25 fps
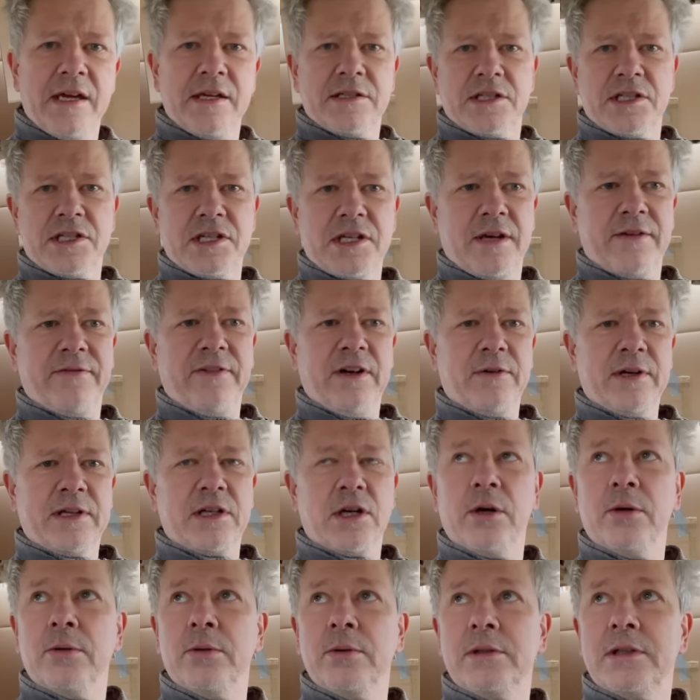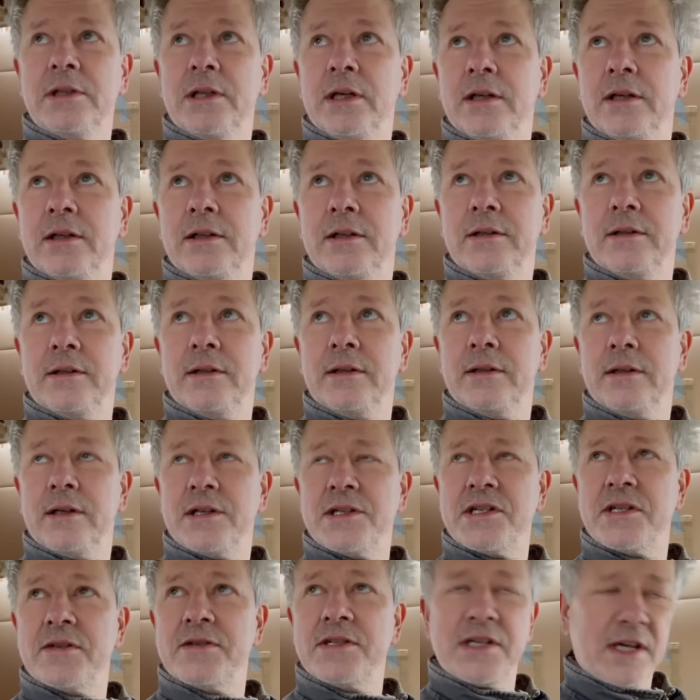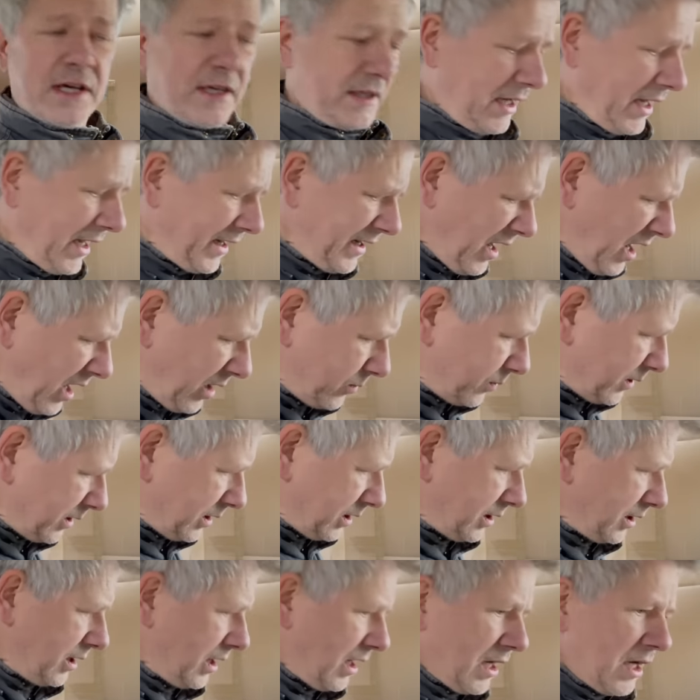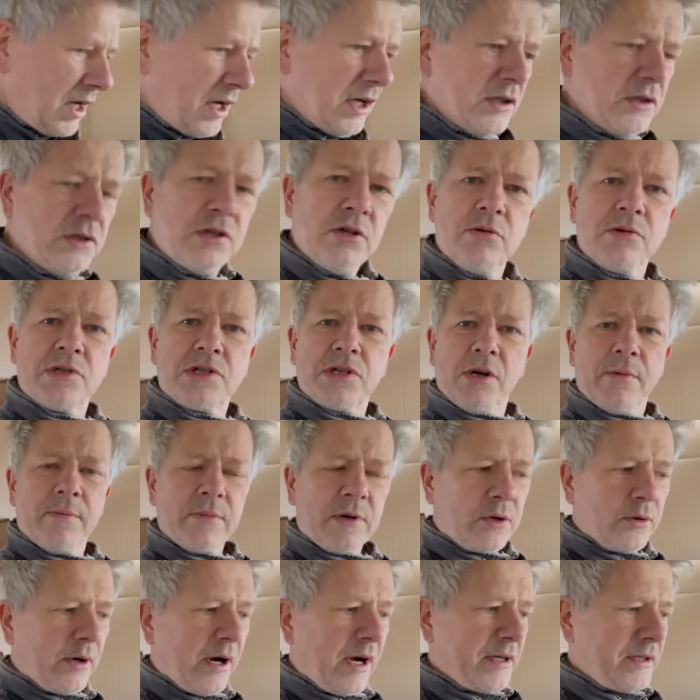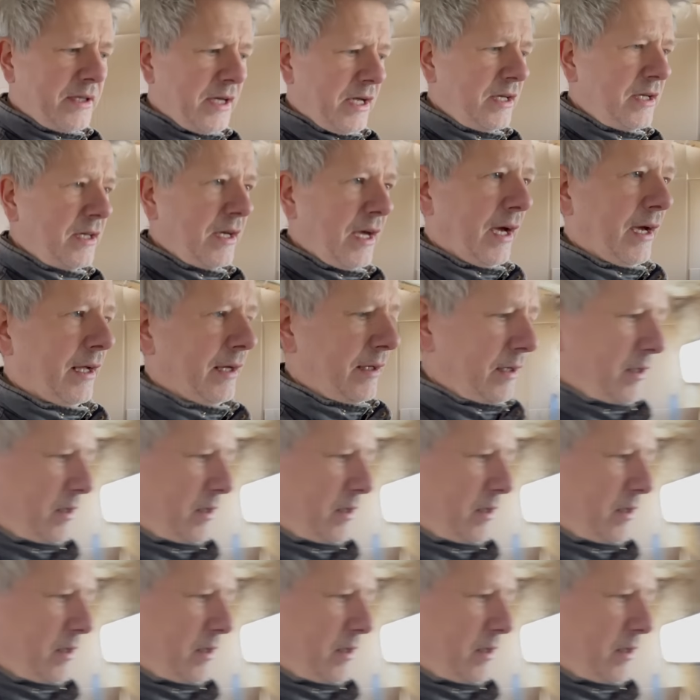it's uh, very cold, uh, as I said, and I will do some grinding and